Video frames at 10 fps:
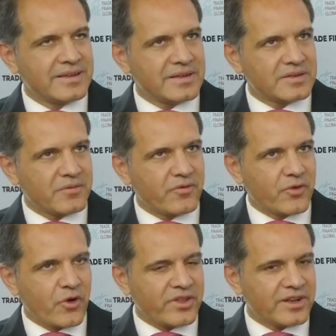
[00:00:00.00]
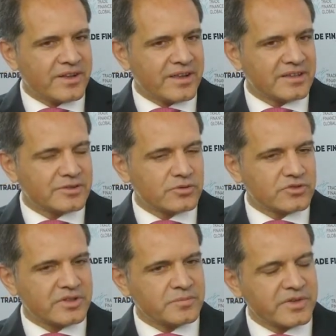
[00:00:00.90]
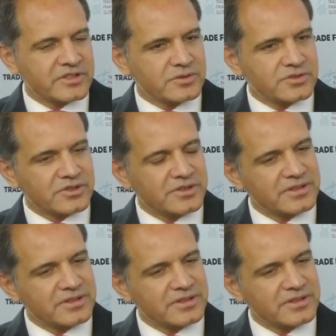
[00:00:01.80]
for the institutional investors,